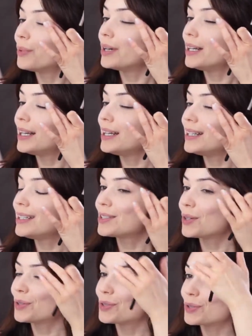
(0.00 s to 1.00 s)
But it is
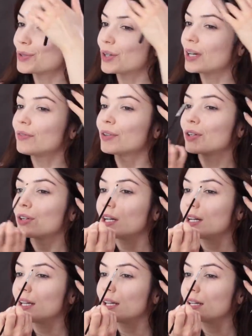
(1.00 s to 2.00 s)
also great for
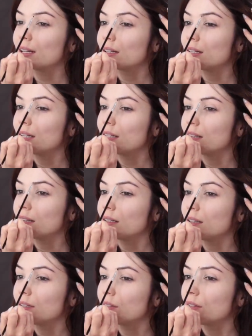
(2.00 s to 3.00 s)
creating like
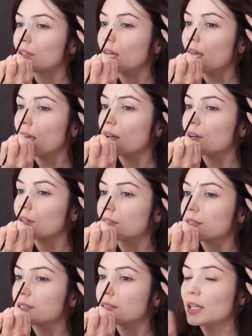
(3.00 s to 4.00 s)
little
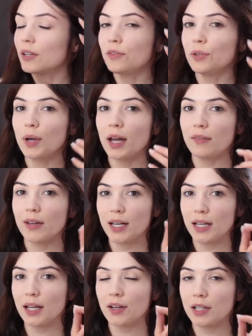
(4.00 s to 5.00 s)
hairs. If you have
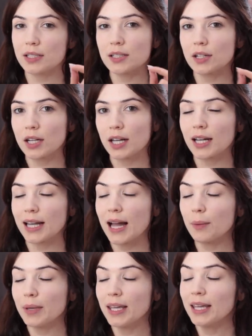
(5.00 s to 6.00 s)
any areas that are kind of
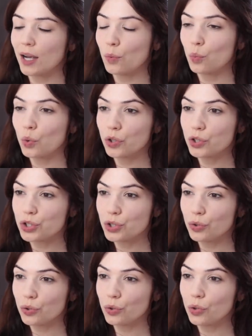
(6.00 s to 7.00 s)
gappy, I want
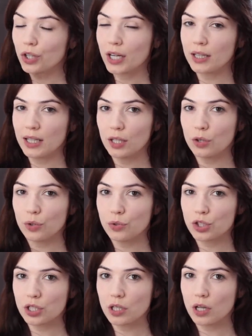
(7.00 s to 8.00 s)
to create the
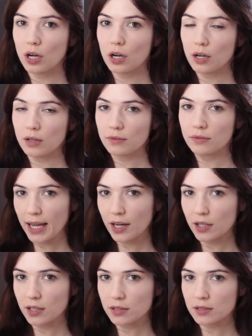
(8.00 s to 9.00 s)
illusion of
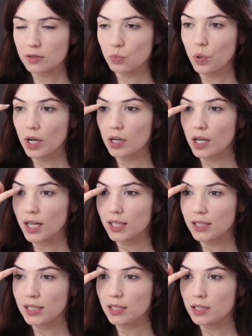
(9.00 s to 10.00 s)
hairs where I
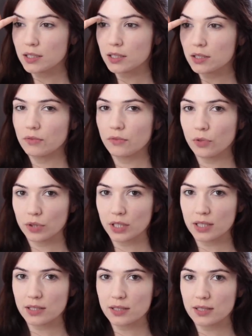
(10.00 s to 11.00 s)
need
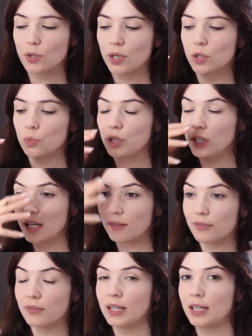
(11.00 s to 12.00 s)
fullness. So I don't want to like
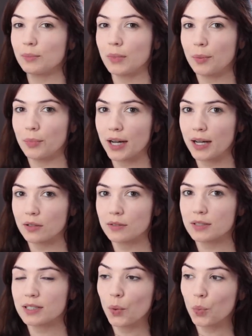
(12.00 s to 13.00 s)
fill in my
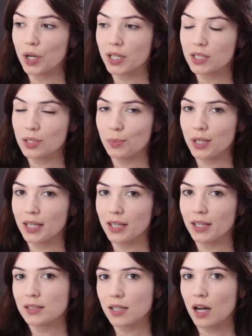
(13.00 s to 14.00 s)
brows. I want it to
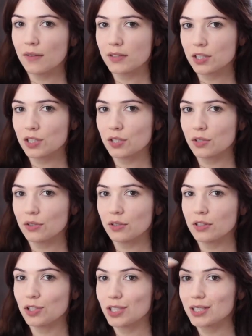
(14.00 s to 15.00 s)
be soft and
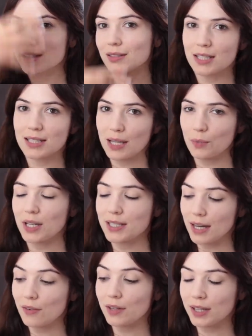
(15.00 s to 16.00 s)
subtle, just the same way as
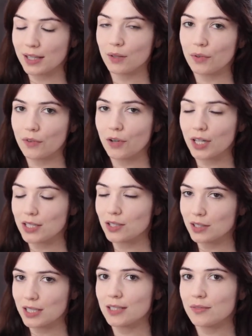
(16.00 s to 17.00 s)
everything that we've already
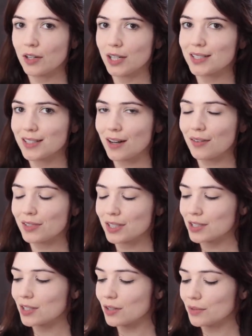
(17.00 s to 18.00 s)
done is very soft
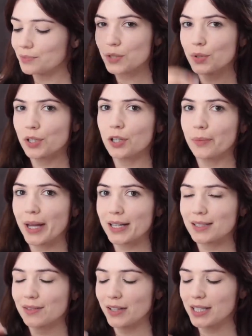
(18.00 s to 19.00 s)
and subtle. Because we're going to come back
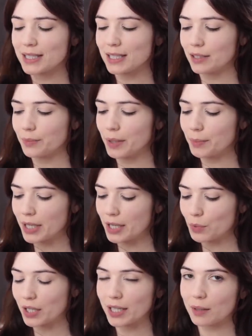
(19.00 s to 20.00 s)
to the face in a little bit, but I
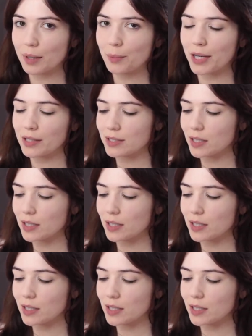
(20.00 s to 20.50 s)
want to get my brows